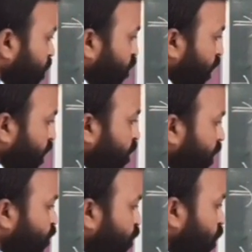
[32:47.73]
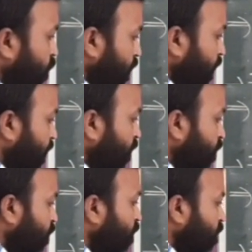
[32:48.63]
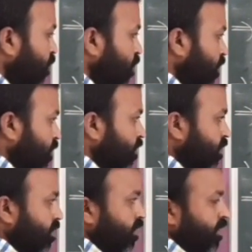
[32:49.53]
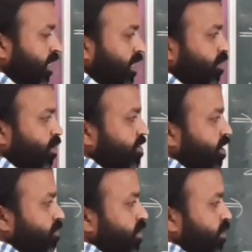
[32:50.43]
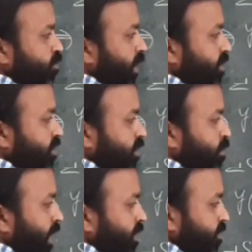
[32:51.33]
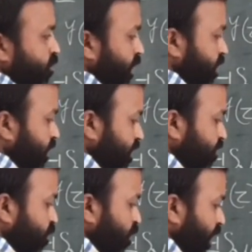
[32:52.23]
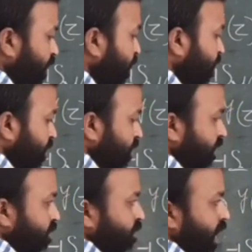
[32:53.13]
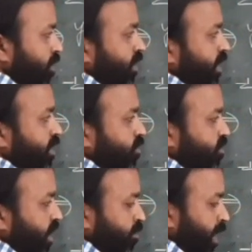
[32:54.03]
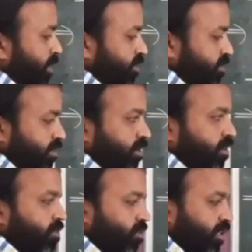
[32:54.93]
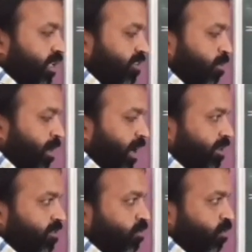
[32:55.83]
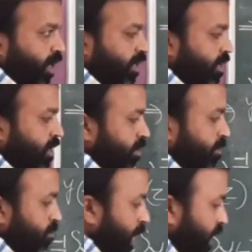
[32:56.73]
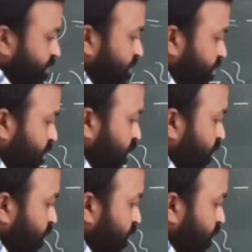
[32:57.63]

1 by 4 into z inverse of z by z minus 1, that is 1. Here we have a negative sign minus, so it is a minus 1 plus